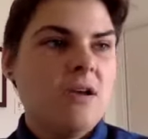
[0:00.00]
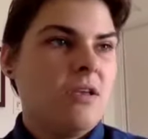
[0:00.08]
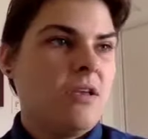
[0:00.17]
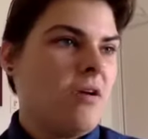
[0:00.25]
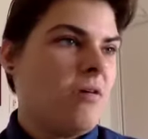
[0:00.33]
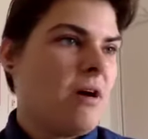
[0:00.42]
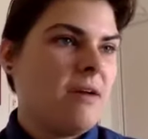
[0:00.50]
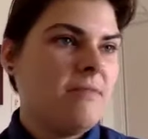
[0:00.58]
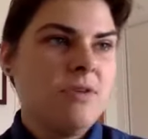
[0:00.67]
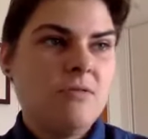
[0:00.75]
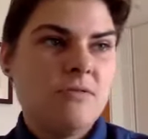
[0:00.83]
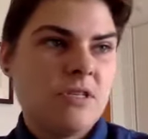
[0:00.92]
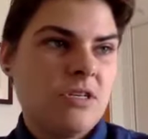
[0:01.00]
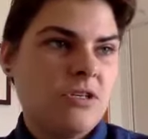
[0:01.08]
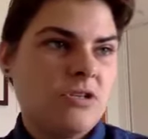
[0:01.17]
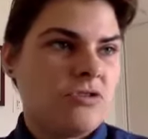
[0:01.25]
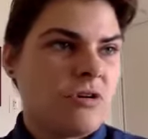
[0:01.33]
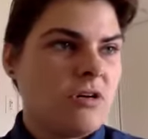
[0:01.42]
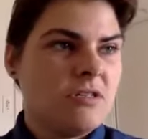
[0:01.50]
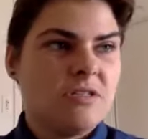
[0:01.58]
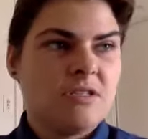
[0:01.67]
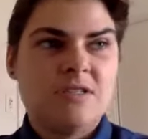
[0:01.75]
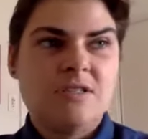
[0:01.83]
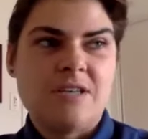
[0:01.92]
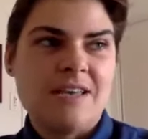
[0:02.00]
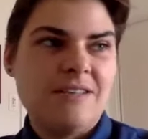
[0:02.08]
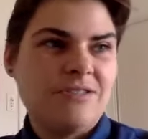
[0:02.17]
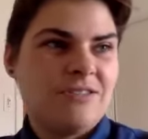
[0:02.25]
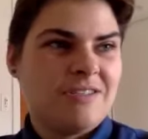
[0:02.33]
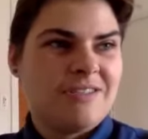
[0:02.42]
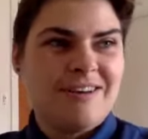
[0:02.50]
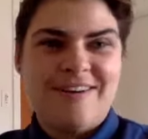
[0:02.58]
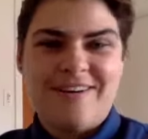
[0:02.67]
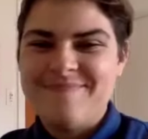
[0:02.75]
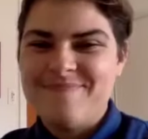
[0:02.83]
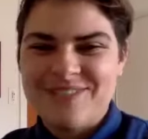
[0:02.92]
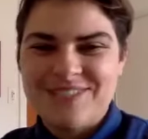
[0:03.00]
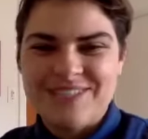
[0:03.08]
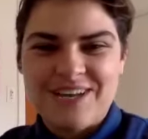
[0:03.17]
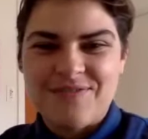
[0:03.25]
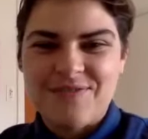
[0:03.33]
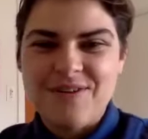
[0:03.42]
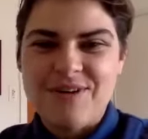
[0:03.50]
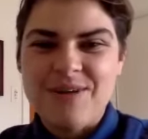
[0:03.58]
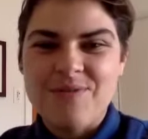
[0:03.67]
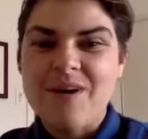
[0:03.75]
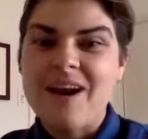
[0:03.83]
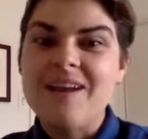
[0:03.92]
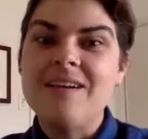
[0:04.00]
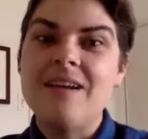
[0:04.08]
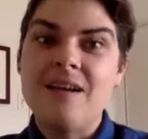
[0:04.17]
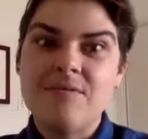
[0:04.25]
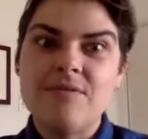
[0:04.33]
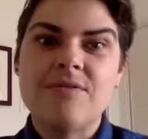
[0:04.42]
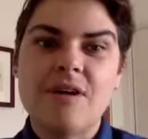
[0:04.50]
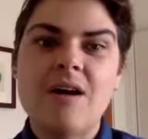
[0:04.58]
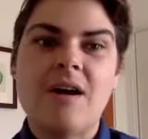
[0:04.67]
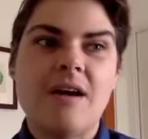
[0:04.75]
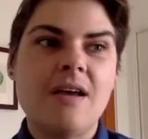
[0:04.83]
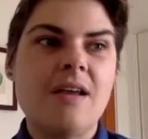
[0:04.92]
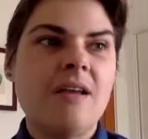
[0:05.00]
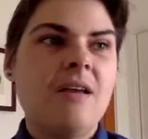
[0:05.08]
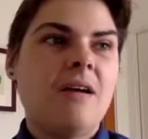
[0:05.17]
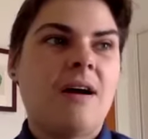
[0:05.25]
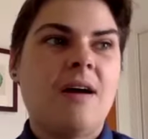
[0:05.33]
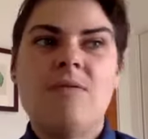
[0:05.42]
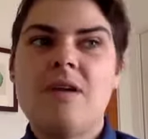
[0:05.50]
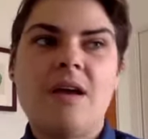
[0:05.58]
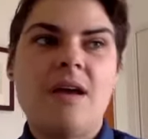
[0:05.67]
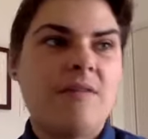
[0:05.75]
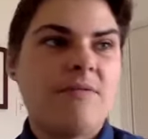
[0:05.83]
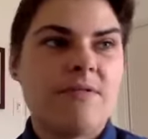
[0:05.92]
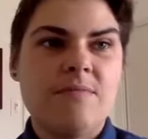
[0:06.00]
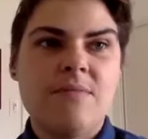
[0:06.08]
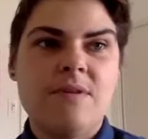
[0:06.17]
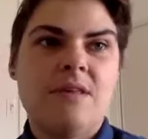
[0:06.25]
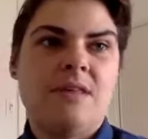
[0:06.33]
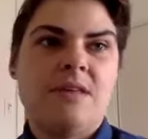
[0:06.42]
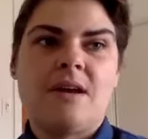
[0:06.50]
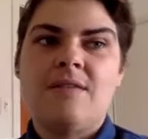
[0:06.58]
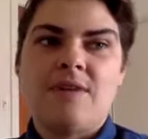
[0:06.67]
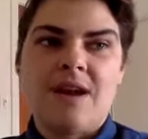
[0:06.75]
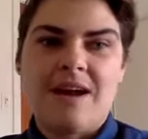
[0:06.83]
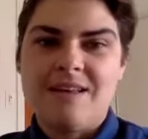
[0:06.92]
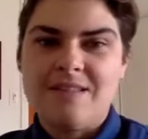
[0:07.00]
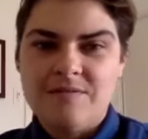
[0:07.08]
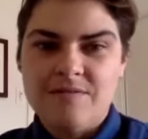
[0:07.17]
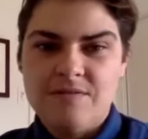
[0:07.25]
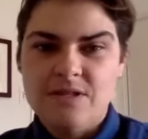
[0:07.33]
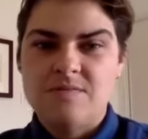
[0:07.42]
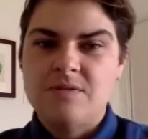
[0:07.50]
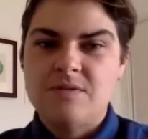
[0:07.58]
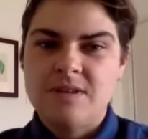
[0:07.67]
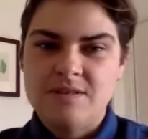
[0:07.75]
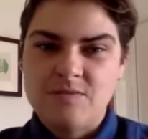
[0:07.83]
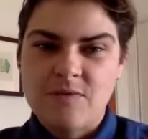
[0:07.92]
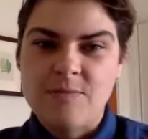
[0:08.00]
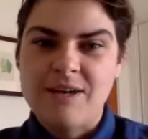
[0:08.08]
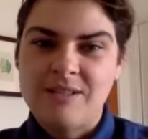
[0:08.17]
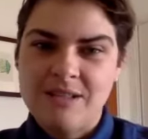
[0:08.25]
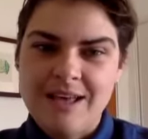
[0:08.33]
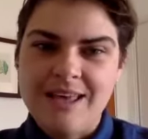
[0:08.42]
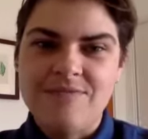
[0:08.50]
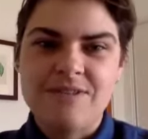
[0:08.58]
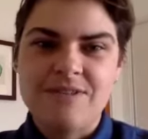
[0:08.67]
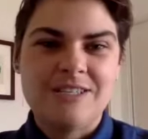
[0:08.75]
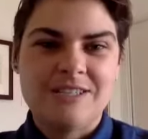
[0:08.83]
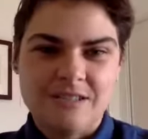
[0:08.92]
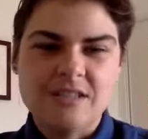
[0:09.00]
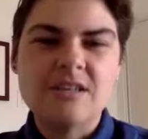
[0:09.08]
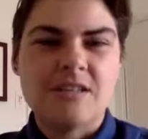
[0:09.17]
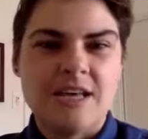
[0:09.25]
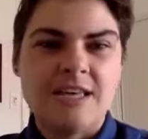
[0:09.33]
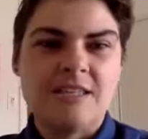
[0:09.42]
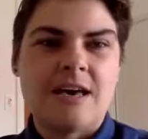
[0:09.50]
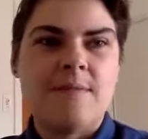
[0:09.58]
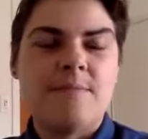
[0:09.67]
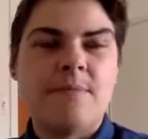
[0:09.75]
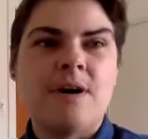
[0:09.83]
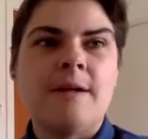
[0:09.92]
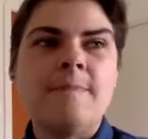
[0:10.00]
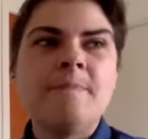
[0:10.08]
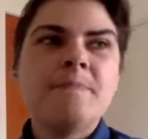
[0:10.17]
you know, I'm using drugs and tents on beside a freeway where I never thought I would ever be. Like, I never had that vision planned for my life. It didn't look like that. But